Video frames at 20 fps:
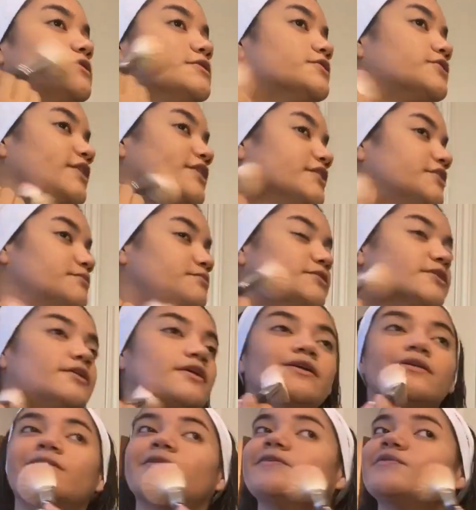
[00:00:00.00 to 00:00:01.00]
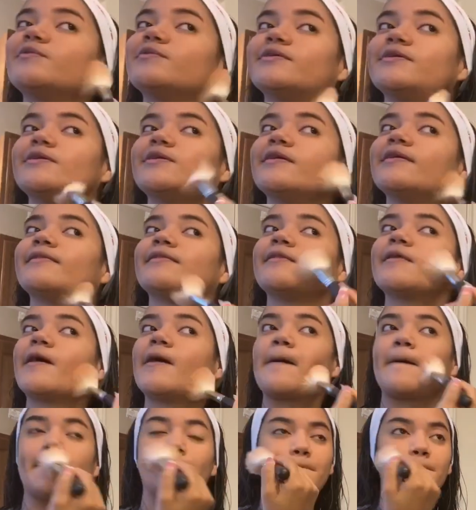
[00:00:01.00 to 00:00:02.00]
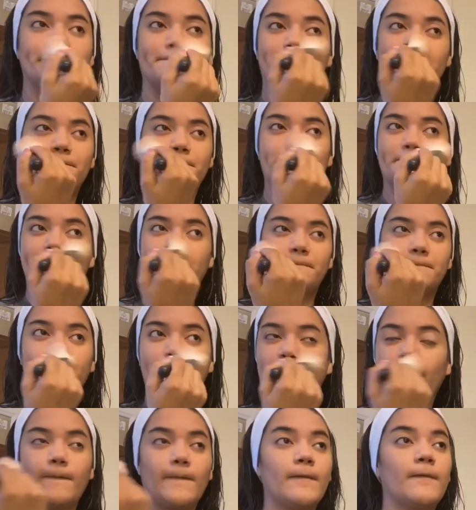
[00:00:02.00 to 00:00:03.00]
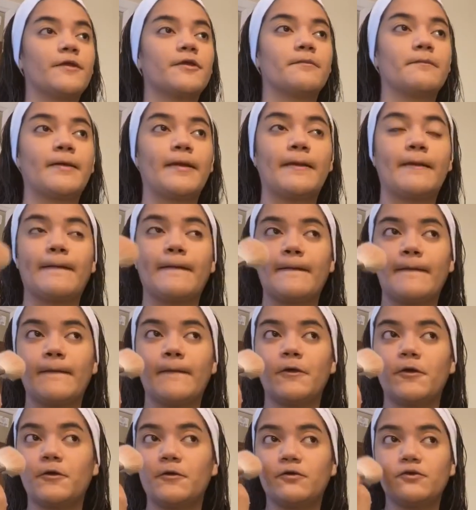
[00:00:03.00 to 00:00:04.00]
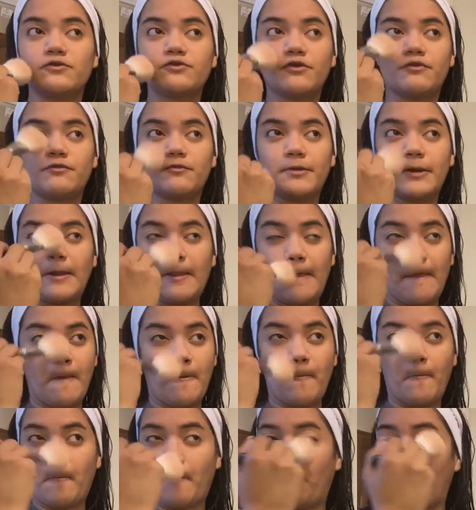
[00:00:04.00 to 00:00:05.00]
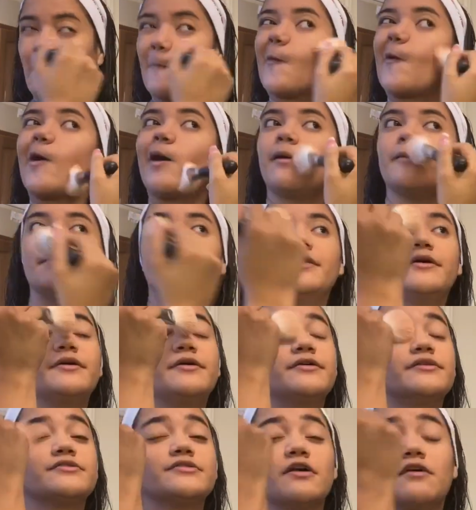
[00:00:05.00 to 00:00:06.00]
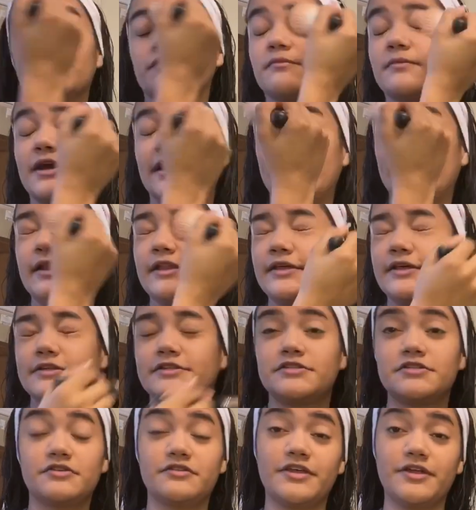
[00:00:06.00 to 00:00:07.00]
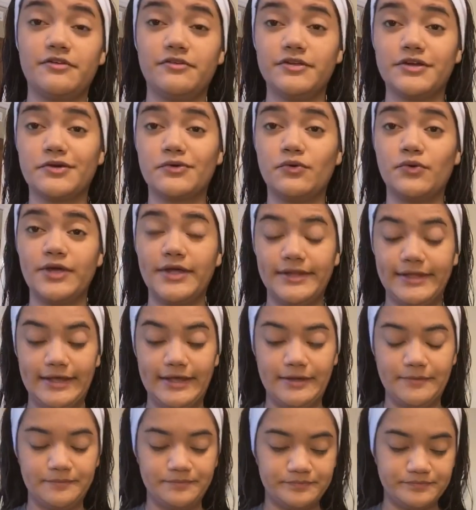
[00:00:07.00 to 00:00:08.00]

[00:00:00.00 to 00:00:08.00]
So I just put it all over like that, under my nose, over my lip, on my nose, over my eyelids so they don't look oily